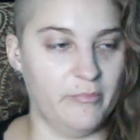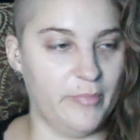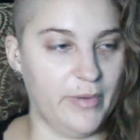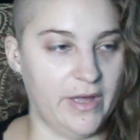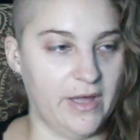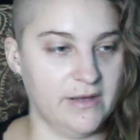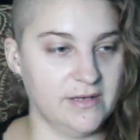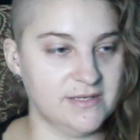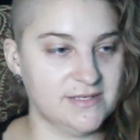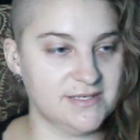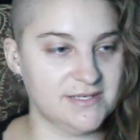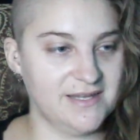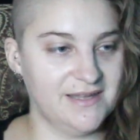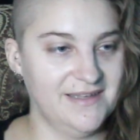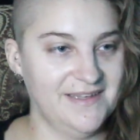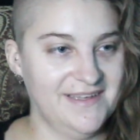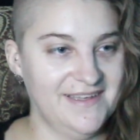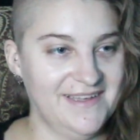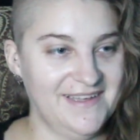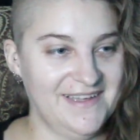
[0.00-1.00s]
but
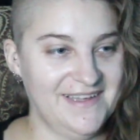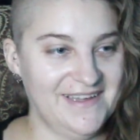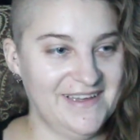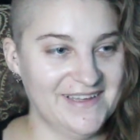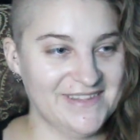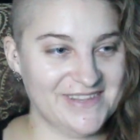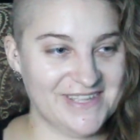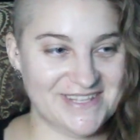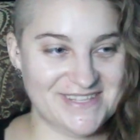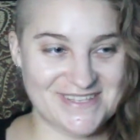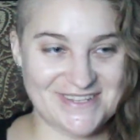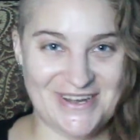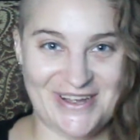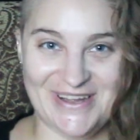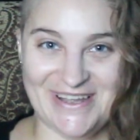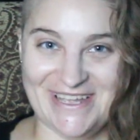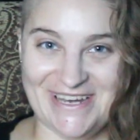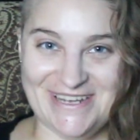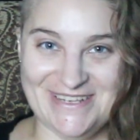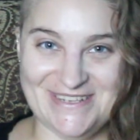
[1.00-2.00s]
let's
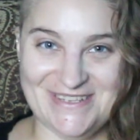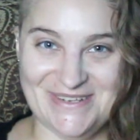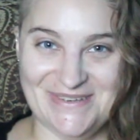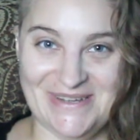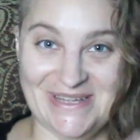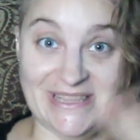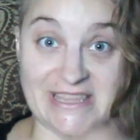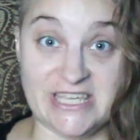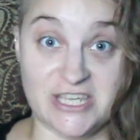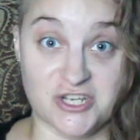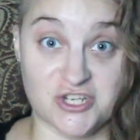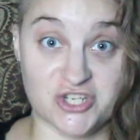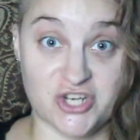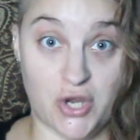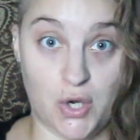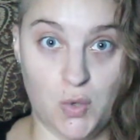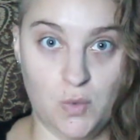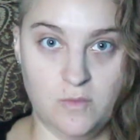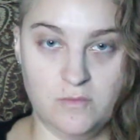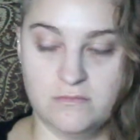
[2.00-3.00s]
not get into it. This
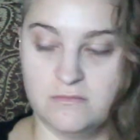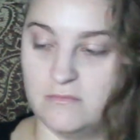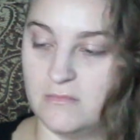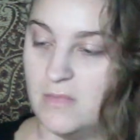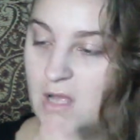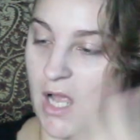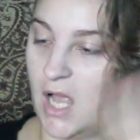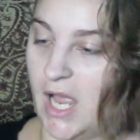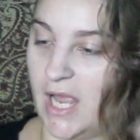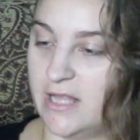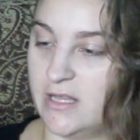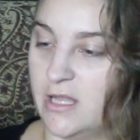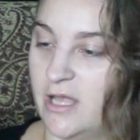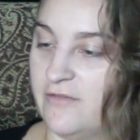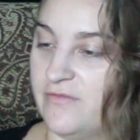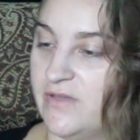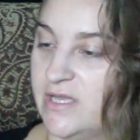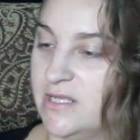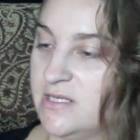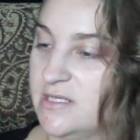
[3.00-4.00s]
show, I
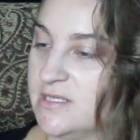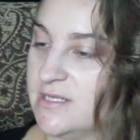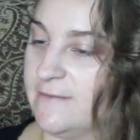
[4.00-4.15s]
love it.